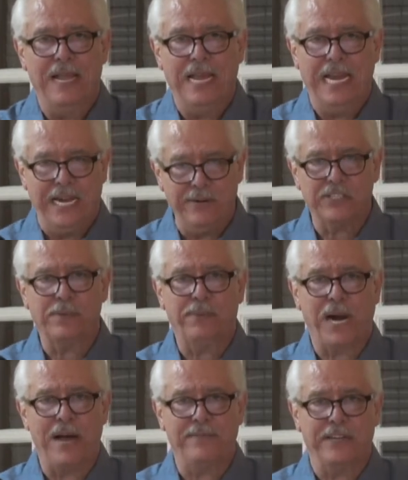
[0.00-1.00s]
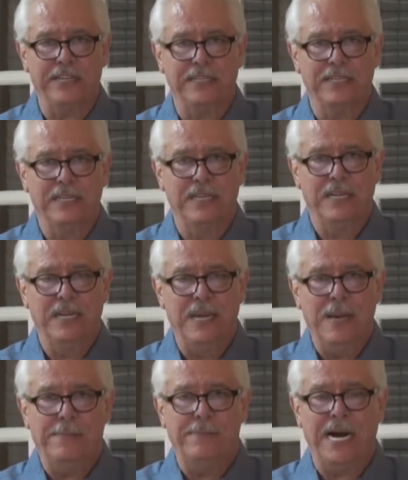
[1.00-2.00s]
He was a prophet,
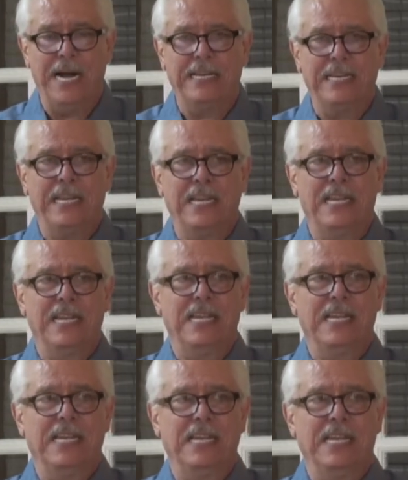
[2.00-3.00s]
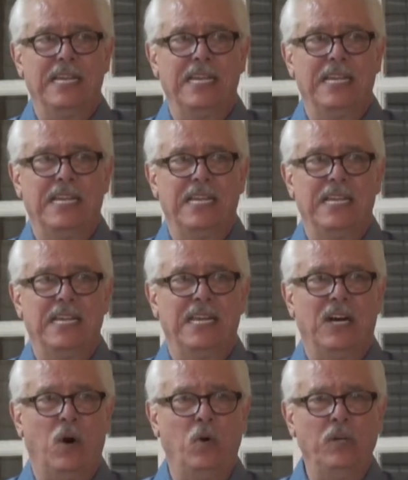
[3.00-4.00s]
but
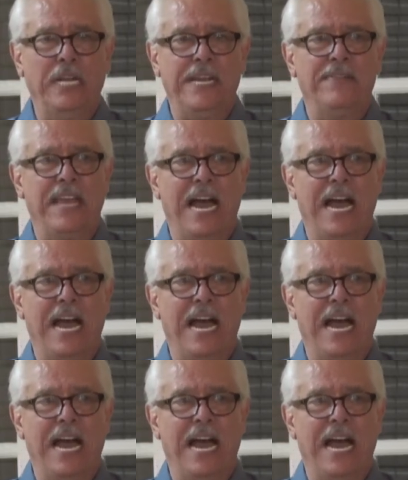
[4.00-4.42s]
only in the